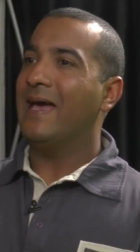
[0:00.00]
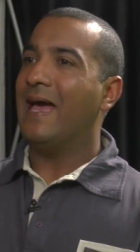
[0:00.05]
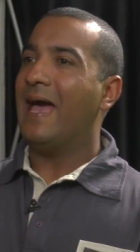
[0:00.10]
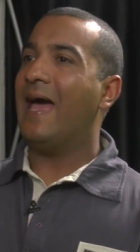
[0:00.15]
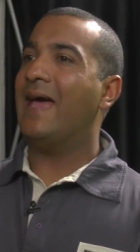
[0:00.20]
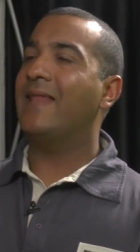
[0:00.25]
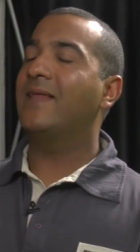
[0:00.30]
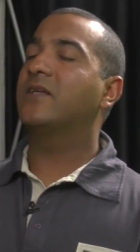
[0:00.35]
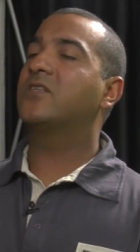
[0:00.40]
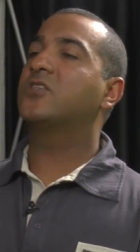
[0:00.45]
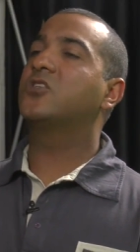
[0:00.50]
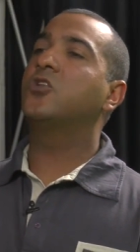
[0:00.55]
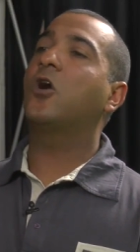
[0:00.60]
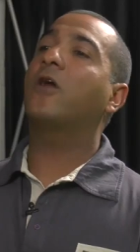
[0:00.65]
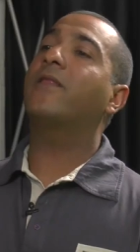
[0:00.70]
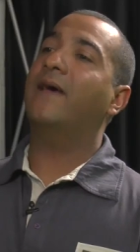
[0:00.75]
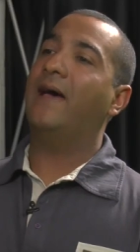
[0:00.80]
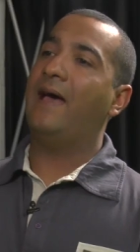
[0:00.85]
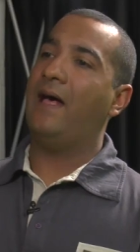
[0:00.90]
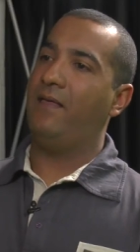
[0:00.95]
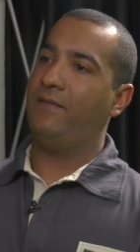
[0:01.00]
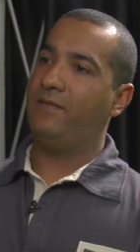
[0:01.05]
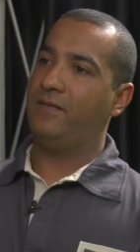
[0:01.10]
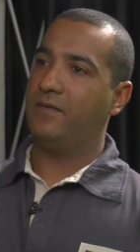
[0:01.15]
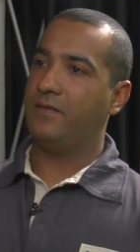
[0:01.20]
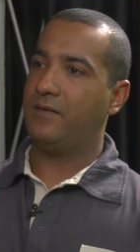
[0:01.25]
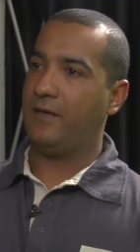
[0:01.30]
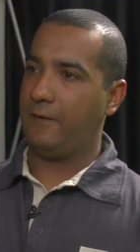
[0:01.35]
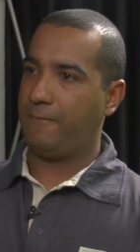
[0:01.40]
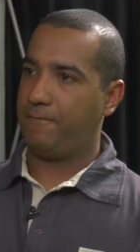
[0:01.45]
And it's not a healthy
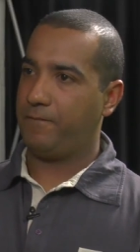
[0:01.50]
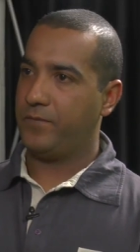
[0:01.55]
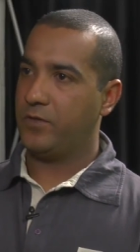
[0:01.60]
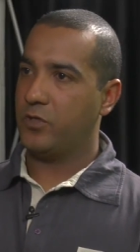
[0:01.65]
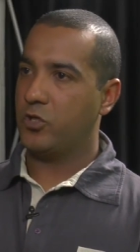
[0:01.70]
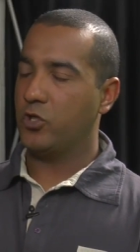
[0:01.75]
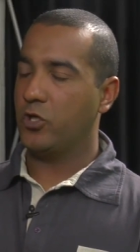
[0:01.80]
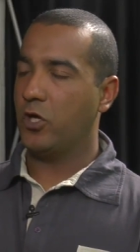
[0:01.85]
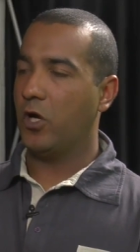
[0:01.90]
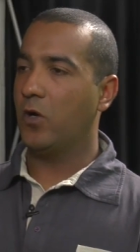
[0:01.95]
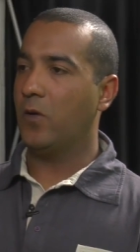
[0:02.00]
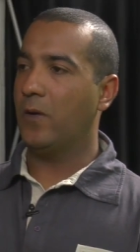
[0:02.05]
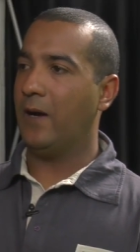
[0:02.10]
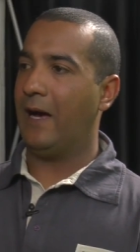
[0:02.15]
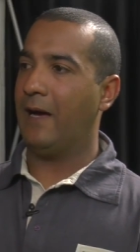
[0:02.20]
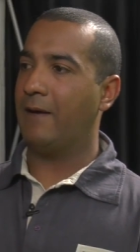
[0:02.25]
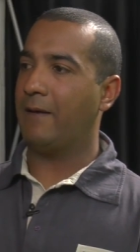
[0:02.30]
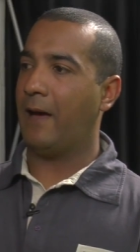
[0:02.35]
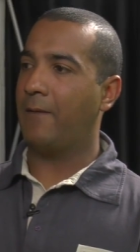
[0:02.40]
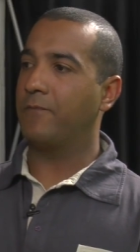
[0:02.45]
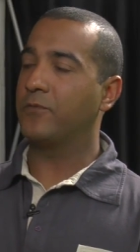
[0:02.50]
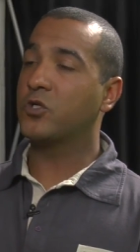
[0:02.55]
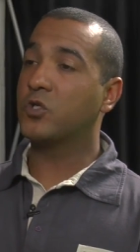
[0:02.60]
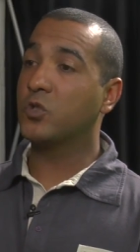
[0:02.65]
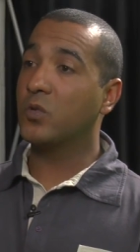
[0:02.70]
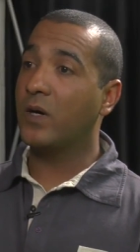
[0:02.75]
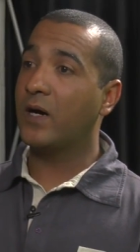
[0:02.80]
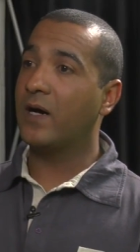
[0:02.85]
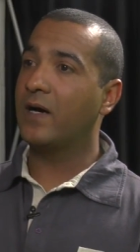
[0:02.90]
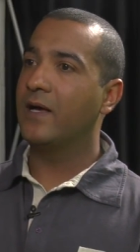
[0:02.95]
thing. You know, I'm
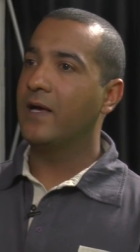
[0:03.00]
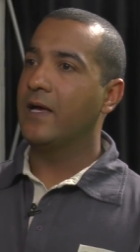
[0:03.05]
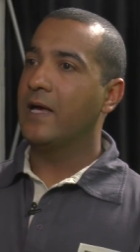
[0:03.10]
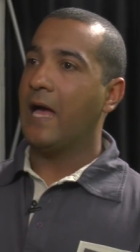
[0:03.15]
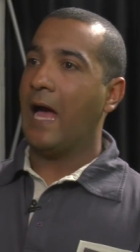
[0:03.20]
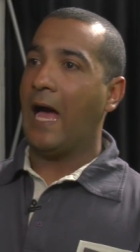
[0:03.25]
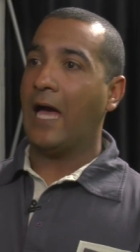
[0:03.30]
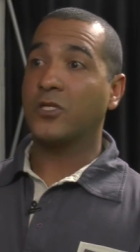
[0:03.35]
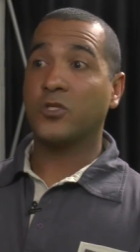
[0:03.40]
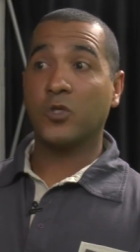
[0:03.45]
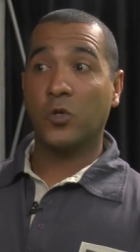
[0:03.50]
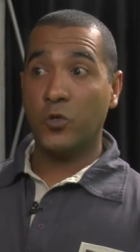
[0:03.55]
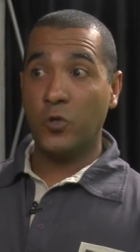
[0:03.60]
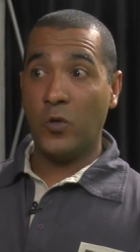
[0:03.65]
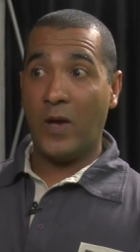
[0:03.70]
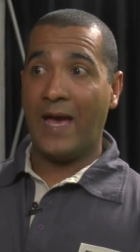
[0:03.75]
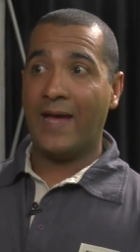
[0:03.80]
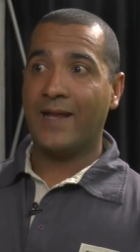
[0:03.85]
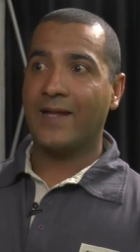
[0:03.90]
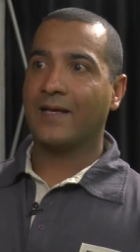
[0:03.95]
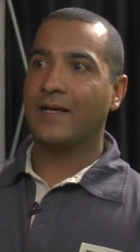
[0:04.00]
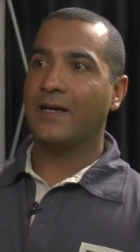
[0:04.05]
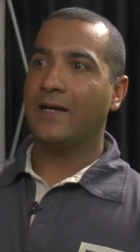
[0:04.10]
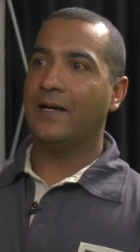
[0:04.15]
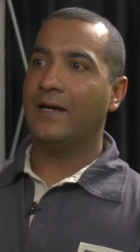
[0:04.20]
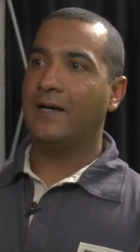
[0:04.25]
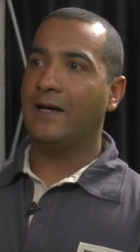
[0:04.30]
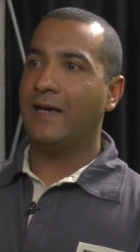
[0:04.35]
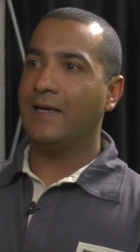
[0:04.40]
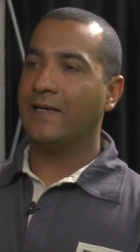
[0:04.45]
sure, I saw you had
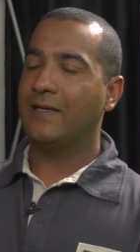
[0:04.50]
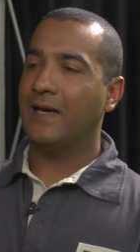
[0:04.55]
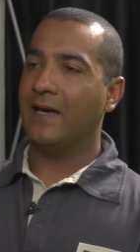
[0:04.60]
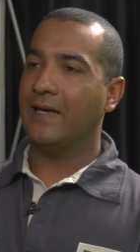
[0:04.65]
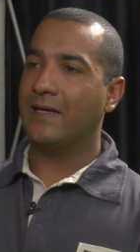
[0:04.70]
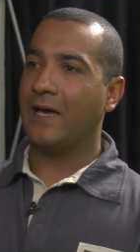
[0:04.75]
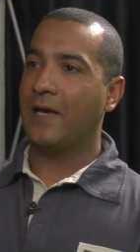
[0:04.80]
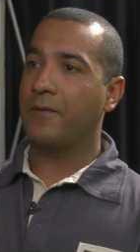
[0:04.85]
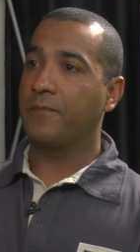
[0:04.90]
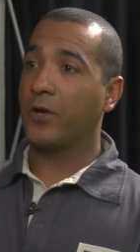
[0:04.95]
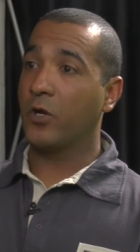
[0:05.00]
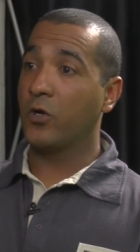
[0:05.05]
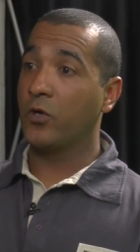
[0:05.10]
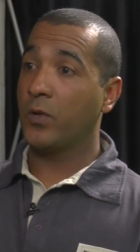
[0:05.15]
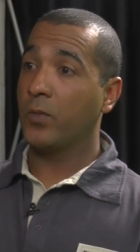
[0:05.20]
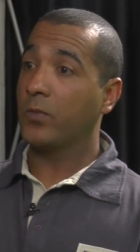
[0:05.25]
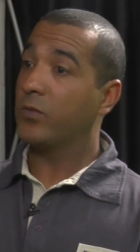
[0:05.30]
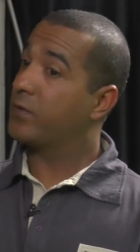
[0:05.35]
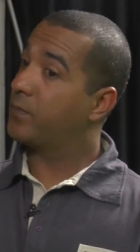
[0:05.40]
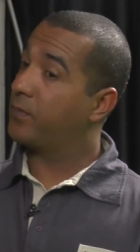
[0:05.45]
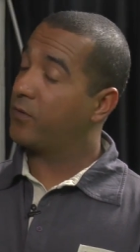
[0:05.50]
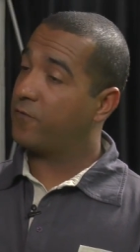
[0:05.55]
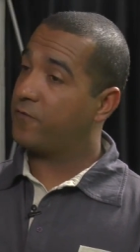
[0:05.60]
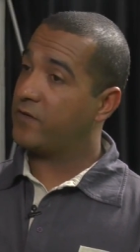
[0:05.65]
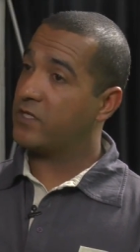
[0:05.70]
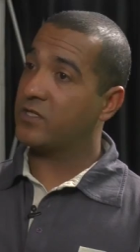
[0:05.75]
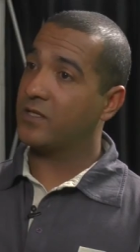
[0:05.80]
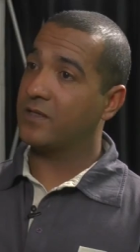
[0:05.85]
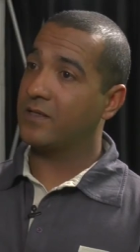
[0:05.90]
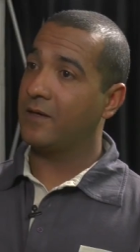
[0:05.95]
a program with
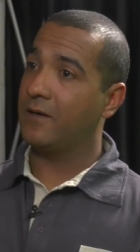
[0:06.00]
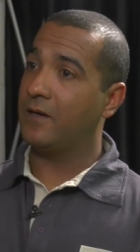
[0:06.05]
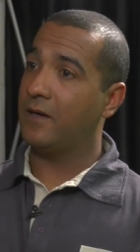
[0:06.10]
Professor